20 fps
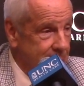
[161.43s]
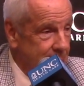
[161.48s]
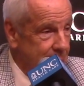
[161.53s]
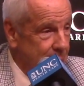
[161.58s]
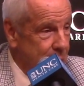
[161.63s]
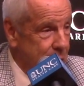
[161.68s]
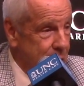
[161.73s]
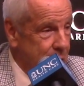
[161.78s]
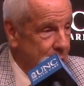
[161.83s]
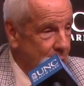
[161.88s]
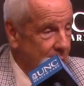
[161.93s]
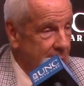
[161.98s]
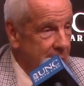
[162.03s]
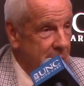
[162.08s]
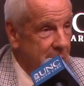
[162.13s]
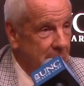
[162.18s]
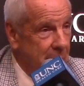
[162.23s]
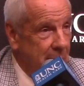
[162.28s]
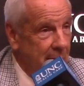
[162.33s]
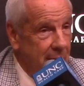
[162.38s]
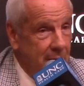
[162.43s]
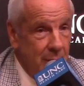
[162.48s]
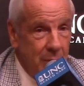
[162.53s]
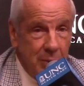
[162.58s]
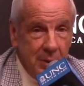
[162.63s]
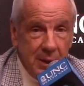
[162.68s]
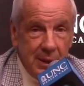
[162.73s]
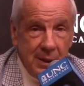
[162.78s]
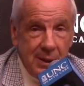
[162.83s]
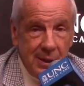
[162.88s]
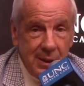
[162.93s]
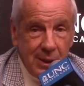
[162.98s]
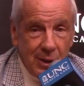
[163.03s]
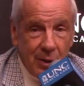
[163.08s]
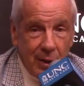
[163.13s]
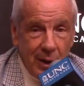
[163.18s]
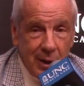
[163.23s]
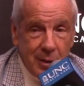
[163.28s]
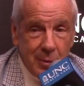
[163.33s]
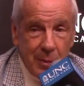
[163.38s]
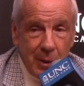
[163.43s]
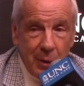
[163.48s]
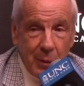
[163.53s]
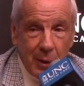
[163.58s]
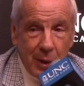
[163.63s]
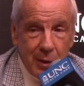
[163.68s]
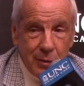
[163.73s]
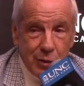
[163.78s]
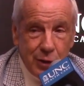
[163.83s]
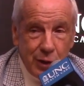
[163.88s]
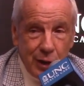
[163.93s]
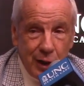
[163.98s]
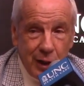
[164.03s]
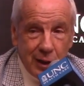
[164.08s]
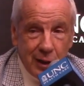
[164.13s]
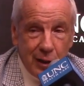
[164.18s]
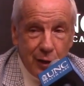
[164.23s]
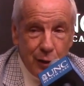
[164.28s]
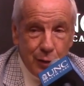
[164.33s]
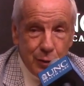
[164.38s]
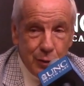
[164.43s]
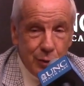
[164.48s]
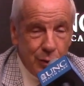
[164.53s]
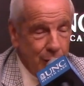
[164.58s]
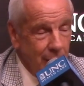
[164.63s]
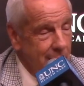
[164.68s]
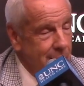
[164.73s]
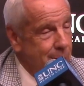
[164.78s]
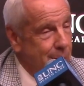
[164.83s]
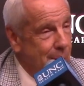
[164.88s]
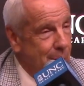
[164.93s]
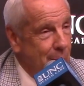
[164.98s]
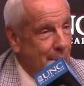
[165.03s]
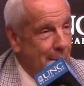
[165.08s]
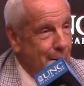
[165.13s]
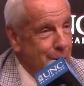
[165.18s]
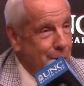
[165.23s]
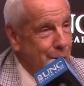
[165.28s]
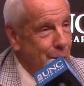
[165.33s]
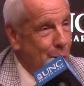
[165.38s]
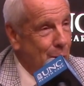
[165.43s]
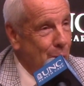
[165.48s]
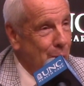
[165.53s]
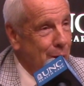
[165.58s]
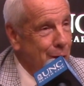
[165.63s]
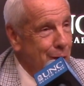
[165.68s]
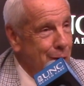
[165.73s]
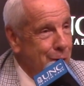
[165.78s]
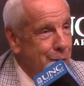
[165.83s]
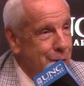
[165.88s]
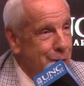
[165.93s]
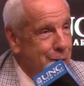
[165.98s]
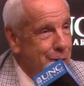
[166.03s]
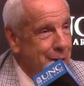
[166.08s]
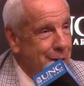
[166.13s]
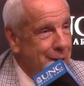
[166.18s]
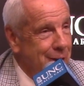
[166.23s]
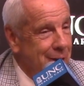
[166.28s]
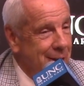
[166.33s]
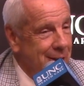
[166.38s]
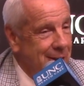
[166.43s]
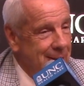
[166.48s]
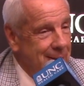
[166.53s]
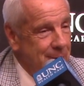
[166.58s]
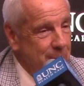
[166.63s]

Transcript: He was great to me. Great to me when I was a young coach. Great to me when I was an old coach. And